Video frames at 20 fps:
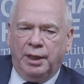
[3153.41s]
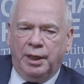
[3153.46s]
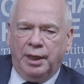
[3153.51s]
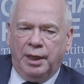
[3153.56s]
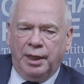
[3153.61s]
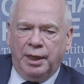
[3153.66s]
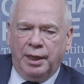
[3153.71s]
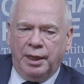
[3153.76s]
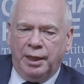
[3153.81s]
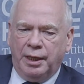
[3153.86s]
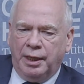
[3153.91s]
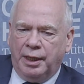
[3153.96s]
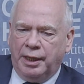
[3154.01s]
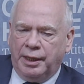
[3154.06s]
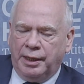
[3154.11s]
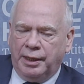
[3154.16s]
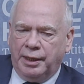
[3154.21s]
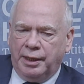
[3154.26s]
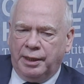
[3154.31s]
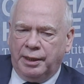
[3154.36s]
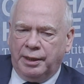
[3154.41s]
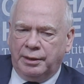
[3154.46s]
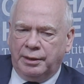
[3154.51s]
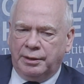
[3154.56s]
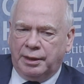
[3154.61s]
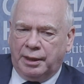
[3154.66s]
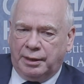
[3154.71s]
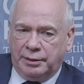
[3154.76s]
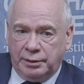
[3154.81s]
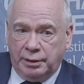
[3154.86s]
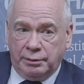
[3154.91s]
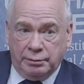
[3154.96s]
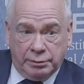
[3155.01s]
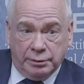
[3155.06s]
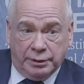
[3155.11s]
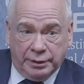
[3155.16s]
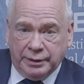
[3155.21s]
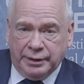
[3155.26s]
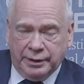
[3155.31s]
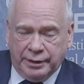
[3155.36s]
Uh, and, and
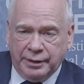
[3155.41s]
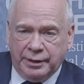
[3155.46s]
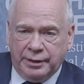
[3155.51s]
uh,